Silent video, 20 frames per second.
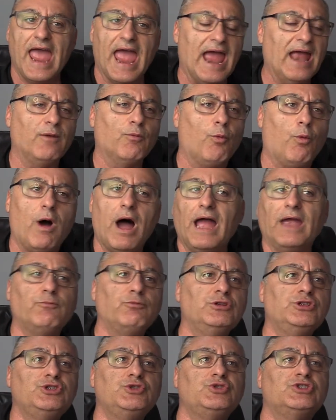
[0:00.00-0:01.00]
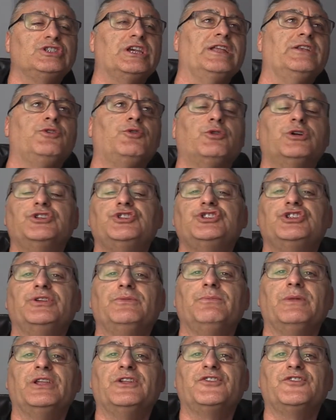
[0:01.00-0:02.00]
And why would you send
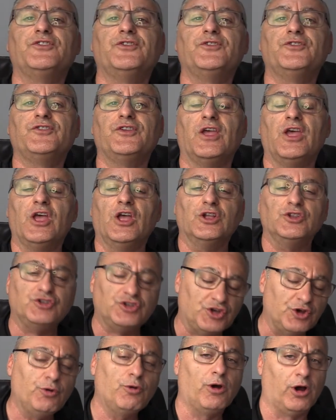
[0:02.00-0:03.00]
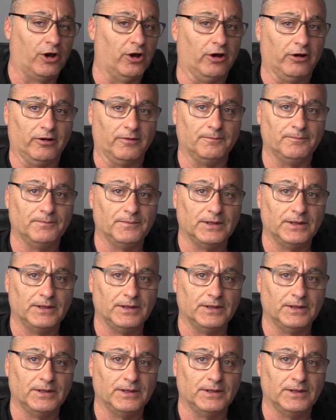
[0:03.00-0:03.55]
Christian ministers to her